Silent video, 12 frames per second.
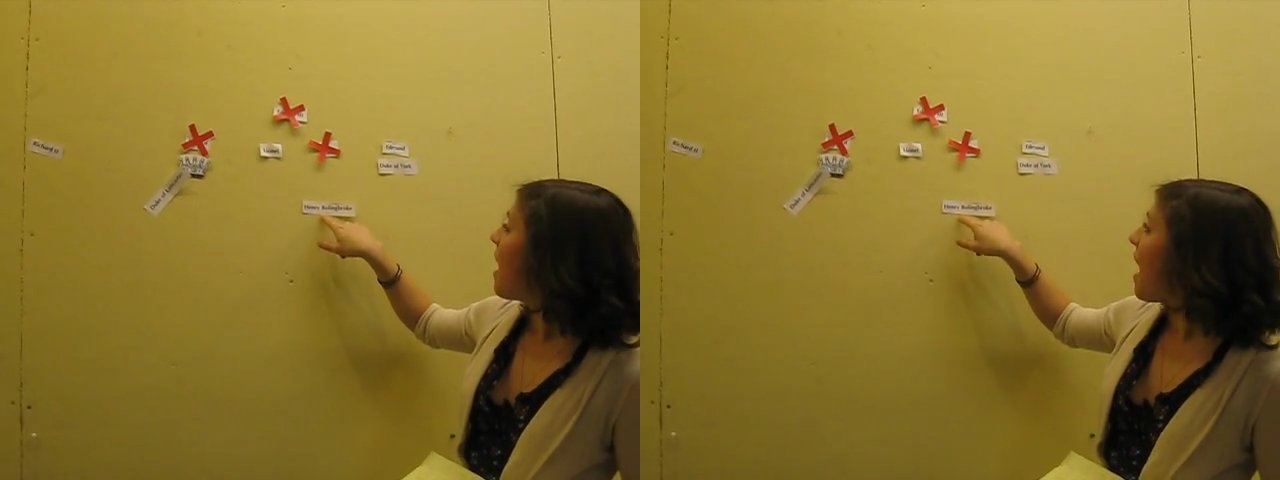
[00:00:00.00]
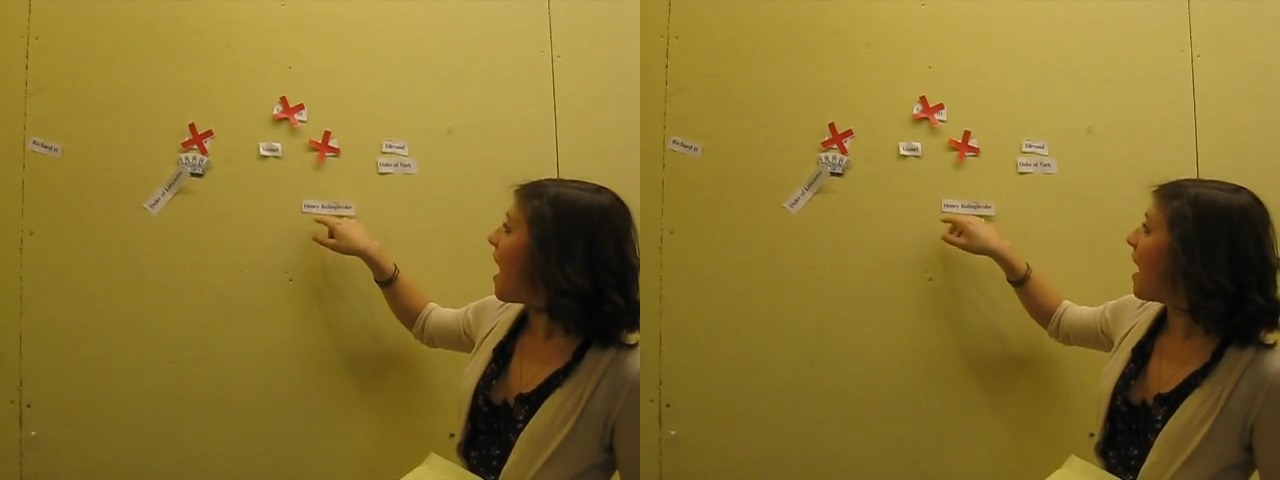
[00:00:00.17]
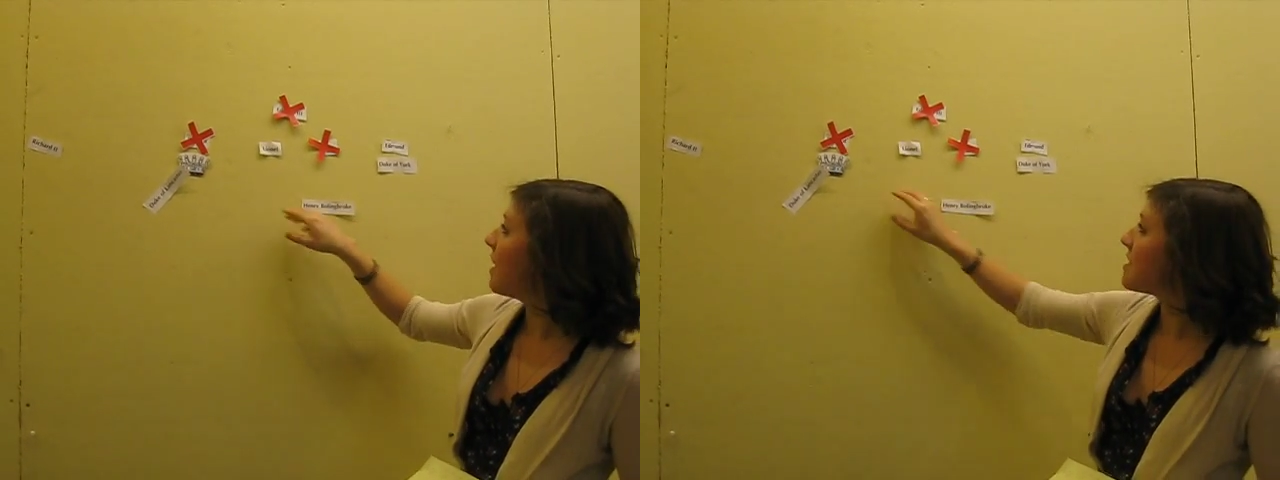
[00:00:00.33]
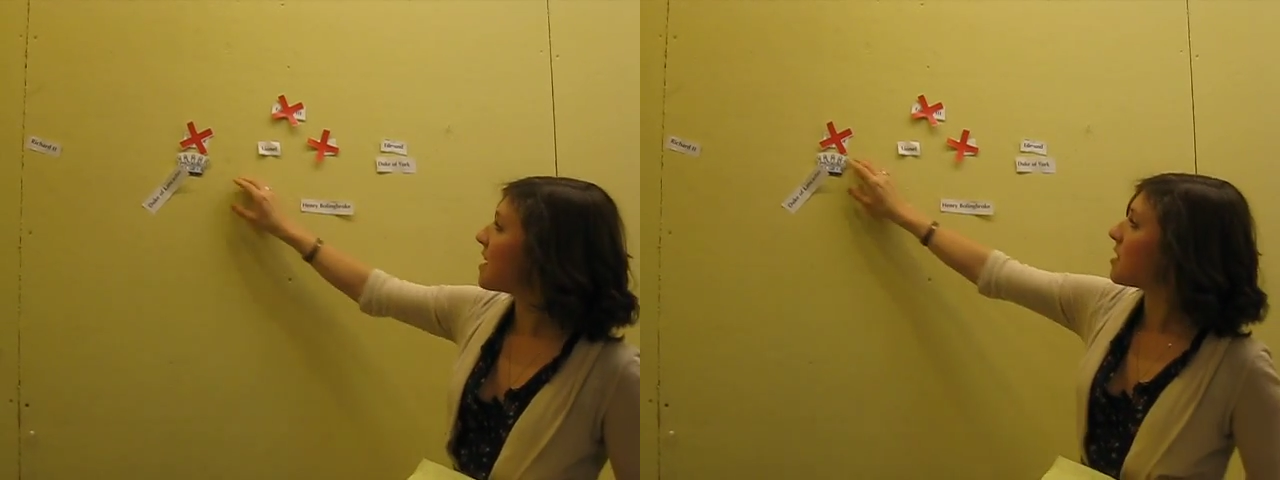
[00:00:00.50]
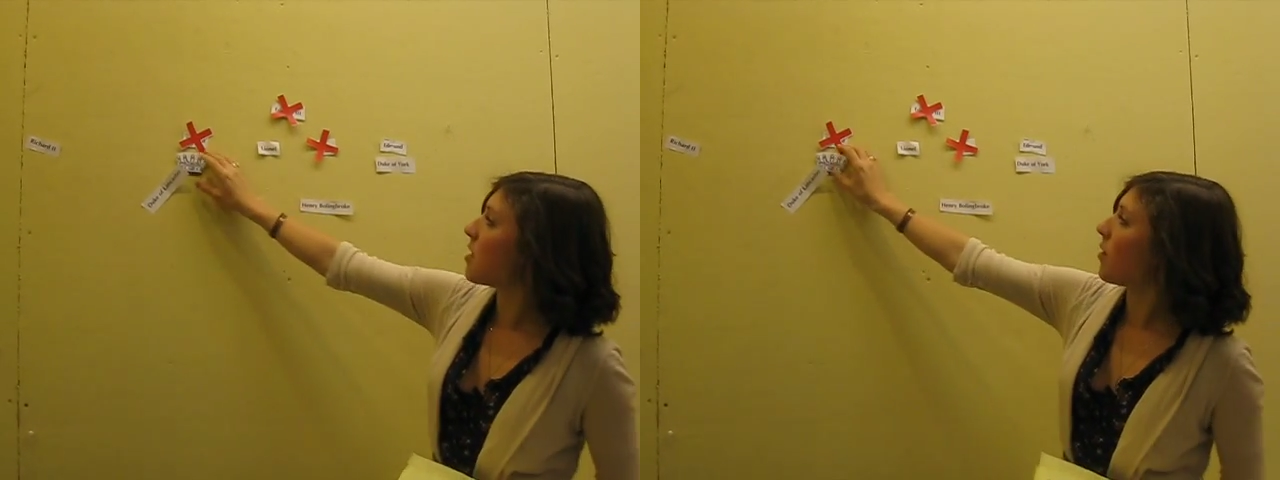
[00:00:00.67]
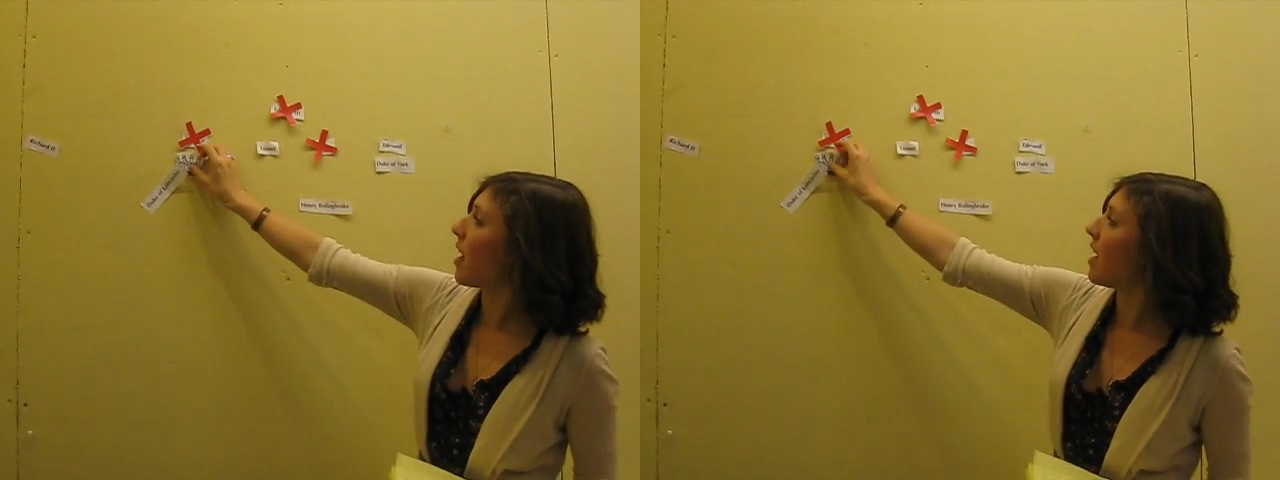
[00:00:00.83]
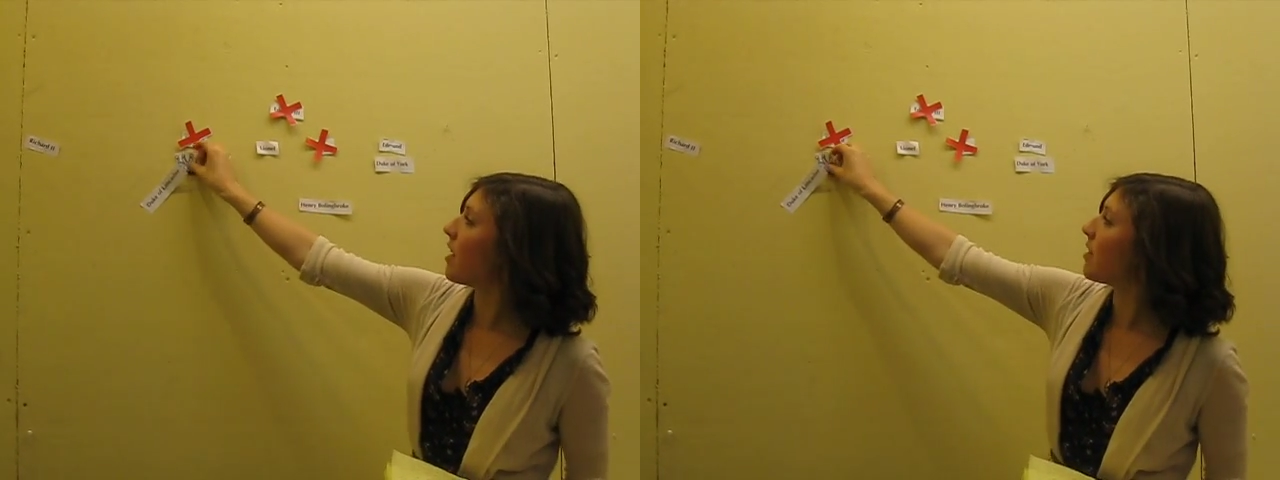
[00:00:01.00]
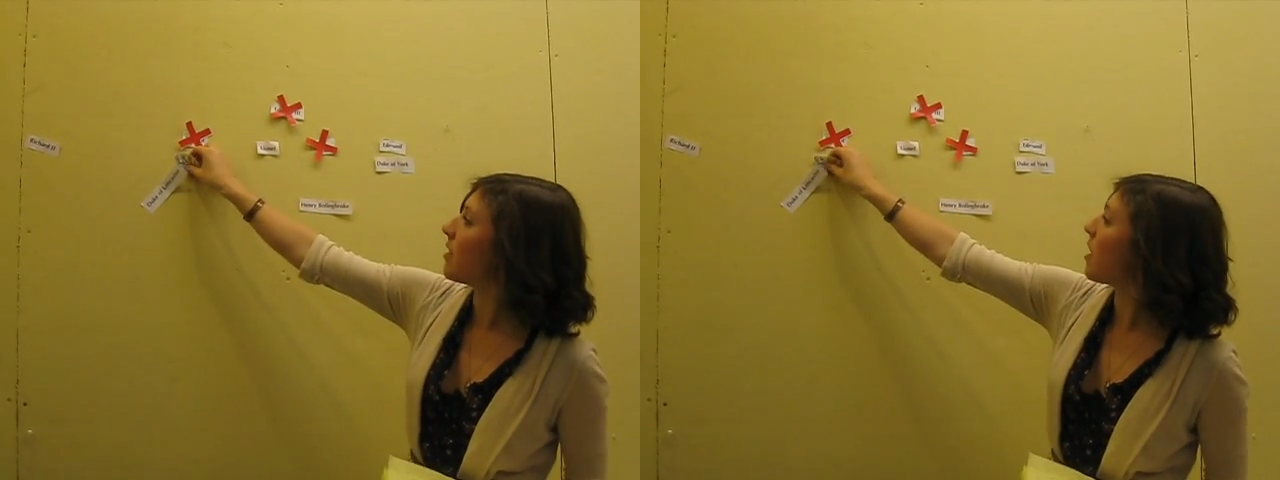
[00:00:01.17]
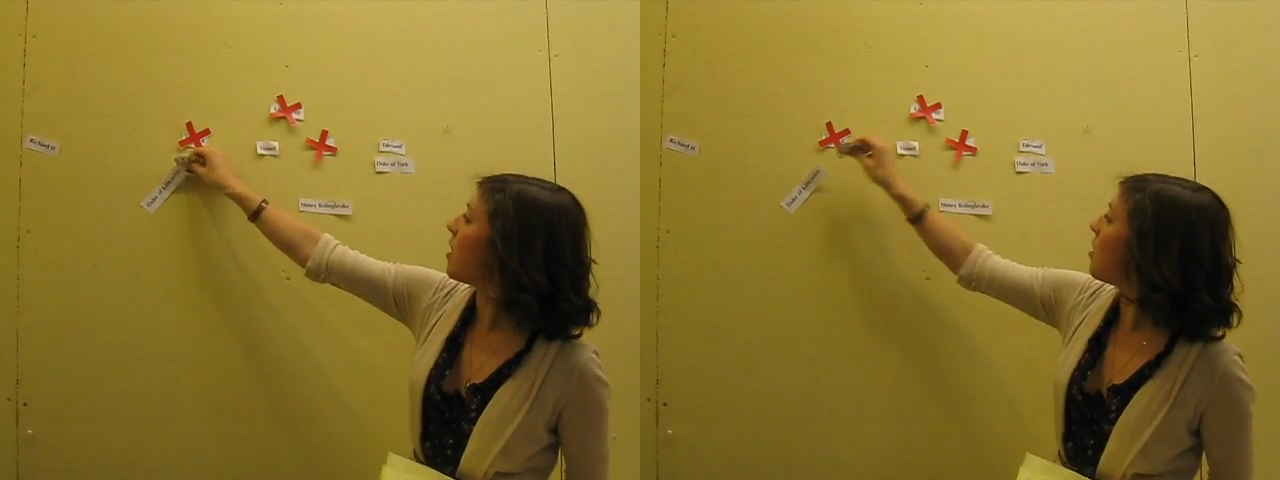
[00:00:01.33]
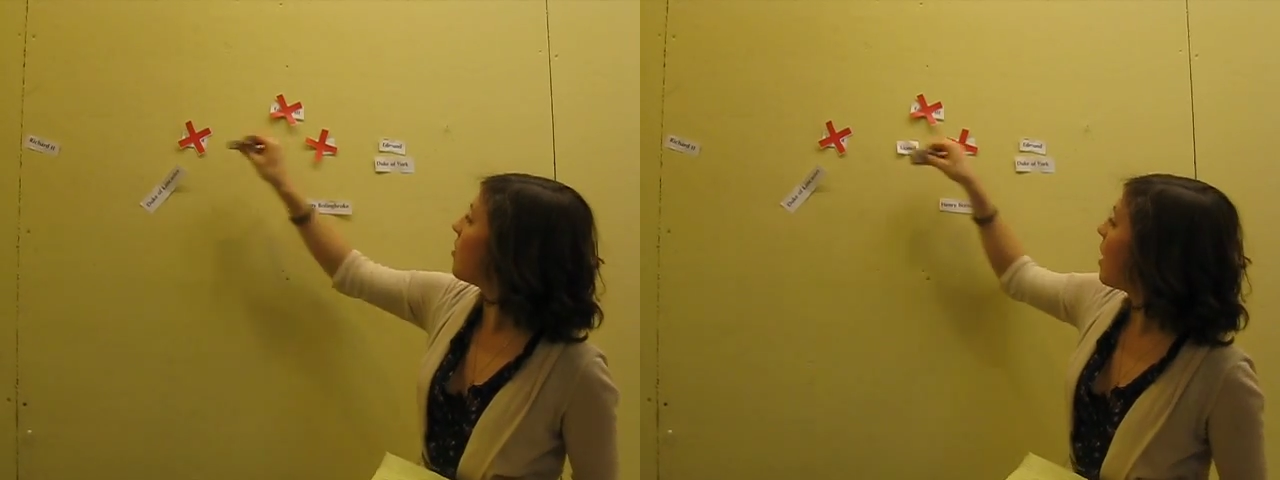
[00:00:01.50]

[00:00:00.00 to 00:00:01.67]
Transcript: and says, okay, here you go,